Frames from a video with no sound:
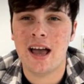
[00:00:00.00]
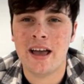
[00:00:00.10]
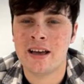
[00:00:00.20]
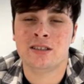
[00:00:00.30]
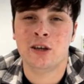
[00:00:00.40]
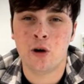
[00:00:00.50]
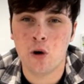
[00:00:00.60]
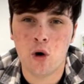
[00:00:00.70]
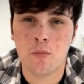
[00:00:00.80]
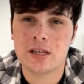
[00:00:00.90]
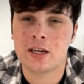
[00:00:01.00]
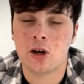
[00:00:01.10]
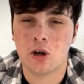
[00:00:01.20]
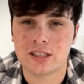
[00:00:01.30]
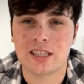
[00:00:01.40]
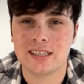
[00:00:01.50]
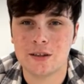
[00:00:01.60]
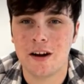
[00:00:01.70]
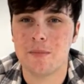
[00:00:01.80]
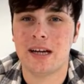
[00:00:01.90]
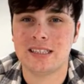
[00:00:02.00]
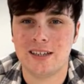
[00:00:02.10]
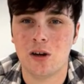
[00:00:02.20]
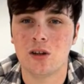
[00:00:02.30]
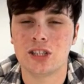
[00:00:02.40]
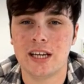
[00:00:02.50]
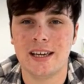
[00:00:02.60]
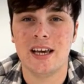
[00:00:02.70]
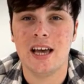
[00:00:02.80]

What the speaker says: at your home, you're constantly surrounded by technology.